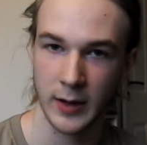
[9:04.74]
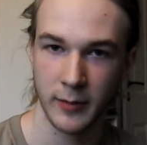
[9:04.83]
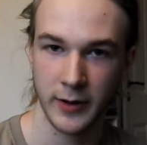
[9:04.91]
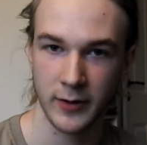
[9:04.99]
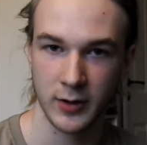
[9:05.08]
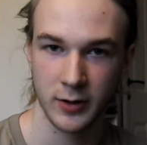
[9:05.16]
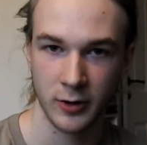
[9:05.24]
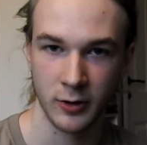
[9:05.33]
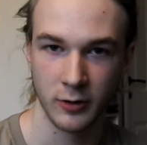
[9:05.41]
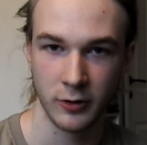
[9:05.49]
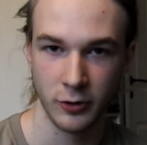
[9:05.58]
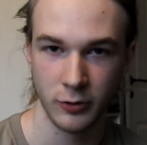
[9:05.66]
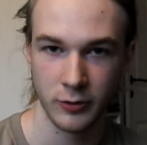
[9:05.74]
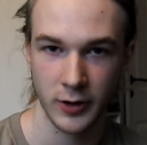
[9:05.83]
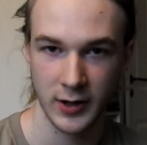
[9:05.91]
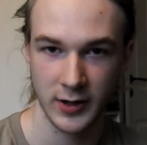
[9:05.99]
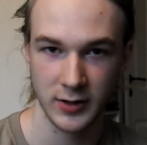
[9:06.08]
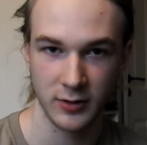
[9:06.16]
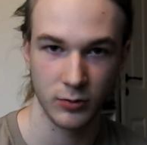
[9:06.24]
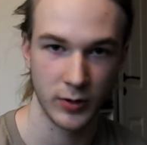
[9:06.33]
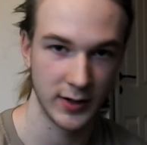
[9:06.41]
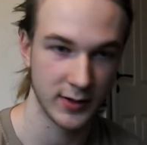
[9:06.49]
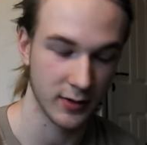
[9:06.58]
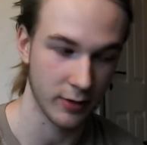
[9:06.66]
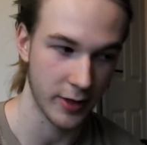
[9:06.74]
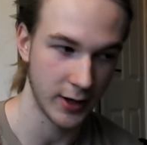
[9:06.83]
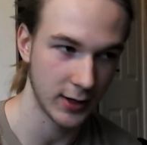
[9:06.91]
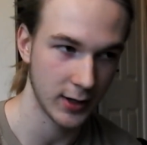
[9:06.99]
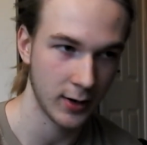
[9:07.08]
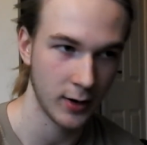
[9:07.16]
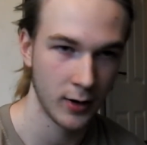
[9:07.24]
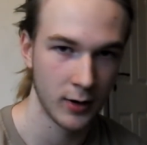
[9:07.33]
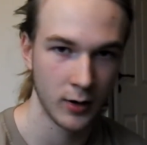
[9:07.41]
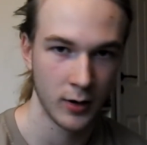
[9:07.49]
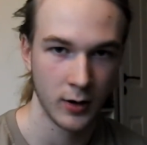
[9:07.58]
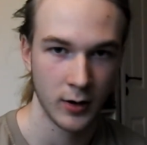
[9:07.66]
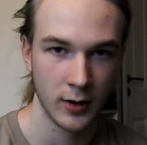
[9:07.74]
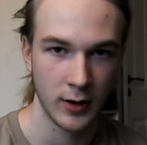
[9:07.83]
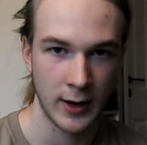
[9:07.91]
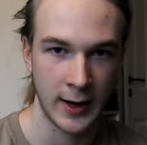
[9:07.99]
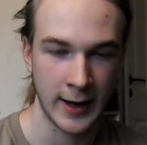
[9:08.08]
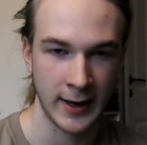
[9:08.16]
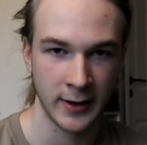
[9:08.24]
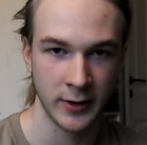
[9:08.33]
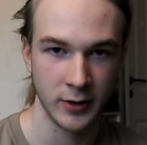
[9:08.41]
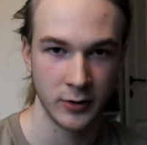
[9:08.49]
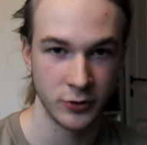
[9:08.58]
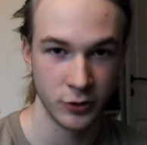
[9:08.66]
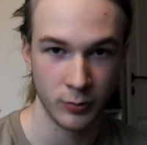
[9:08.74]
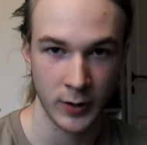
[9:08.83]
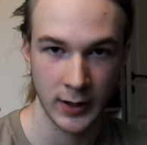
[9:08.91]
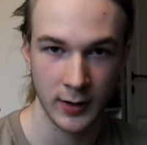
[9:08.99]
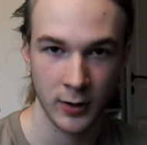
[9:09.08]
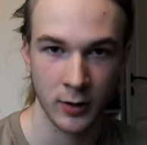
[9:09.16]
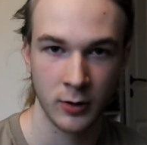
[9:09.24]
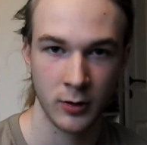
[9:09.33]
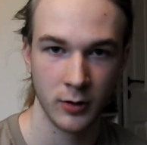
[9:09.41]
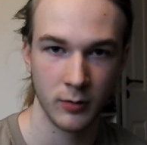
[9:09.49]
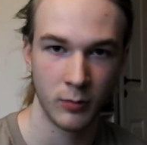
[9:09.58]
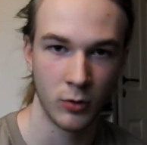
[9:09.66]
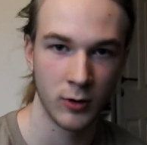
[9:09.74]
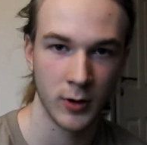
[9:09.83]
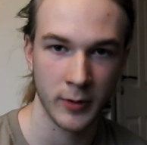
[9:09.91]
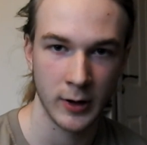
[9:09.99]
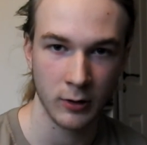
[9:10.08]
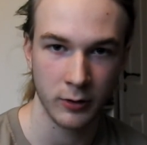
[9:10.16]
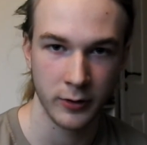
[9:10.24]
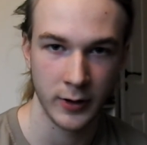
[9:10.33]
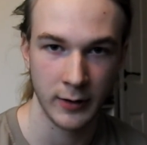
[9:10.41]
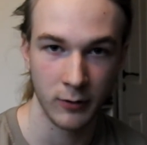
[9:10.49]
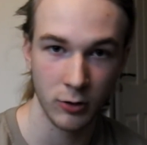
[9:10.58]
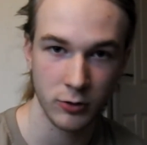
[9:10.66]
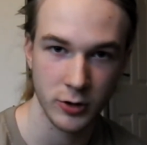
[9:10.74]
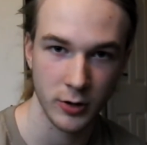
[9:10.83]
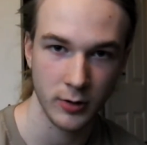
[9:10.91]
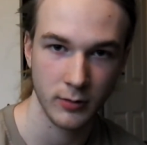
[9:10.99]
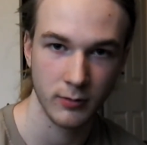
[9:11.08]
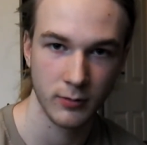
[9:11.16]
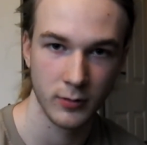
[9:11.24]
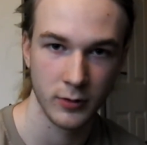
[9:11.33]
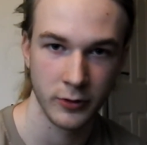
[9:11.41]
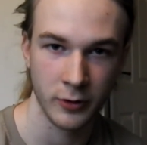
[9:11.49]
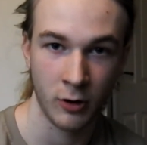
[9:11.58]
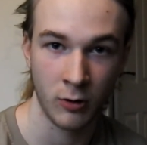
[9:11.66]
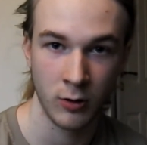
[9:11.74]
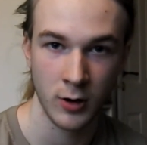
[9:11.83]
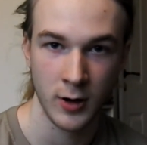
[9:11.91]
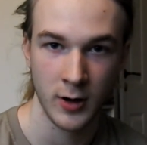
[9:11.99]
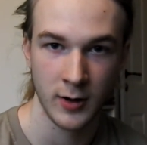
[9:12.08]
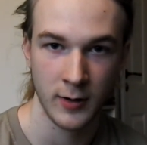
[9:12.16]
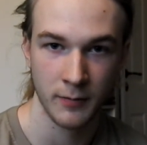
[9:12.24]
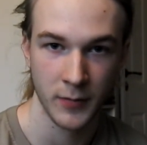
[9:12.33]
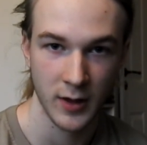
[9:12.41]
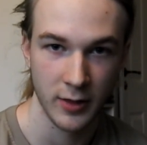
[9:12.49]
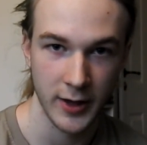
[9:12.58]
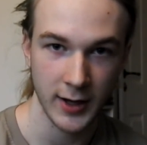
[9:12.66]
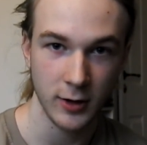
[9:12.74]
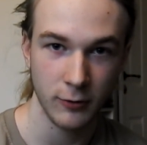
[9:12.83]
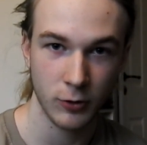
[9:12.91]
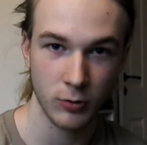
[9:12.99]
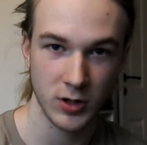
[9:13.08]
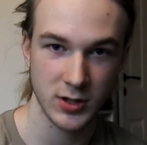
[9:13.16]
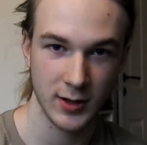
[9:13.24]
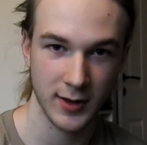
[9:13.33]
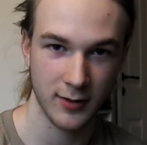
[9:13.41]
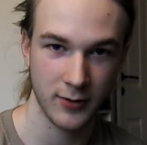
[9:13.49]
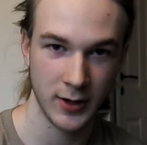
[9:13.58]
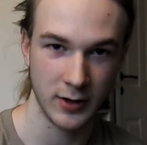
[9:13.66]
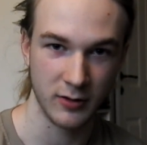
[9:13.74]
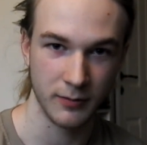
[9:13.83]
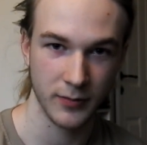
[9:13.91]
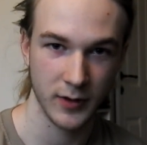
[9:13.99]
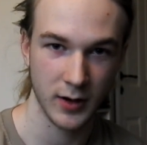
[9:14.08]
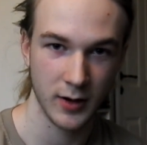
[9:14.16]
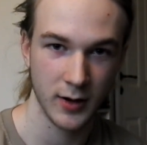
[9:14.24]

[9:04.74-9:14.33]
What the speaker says: maybe even turn to religious ways of thinking, and you might learn more about evolution. So thank you for watching this video.